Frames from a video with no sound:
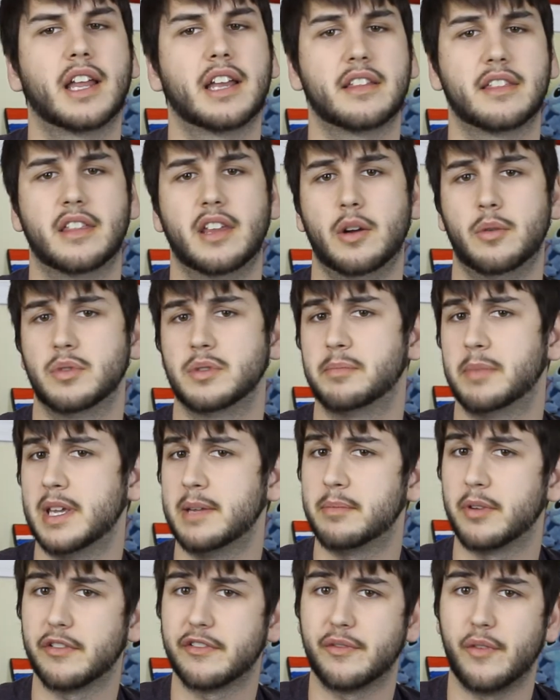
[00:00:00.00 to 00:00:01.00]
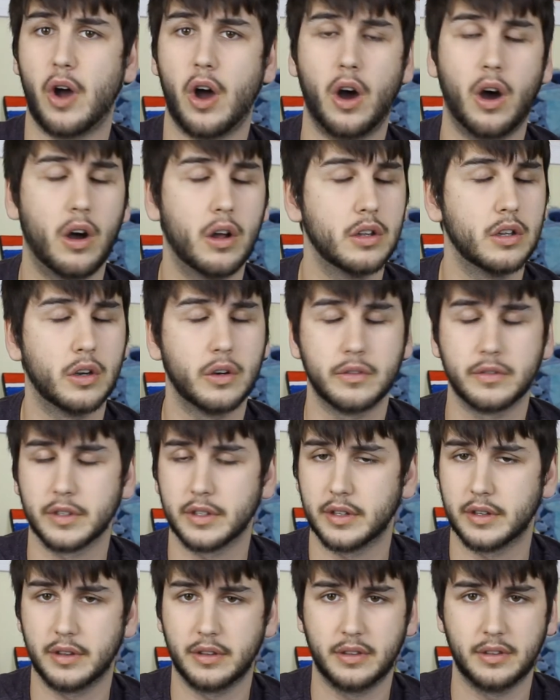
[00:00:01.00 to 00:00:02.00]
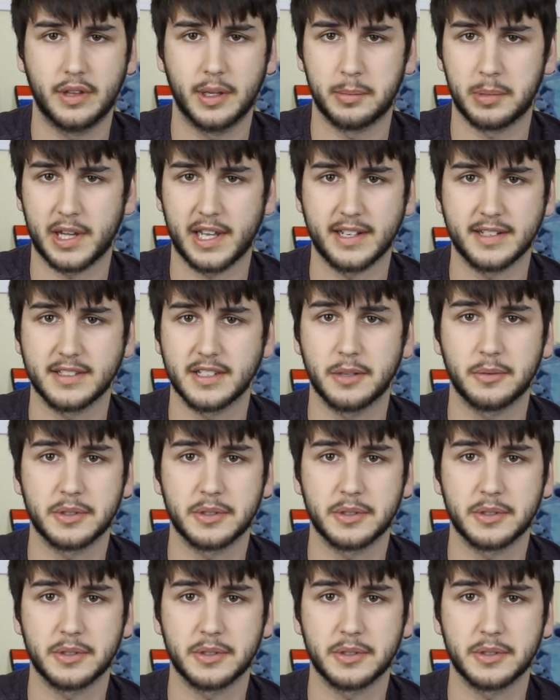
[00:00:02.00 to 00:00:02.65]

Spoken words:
Like, there was people all over the place.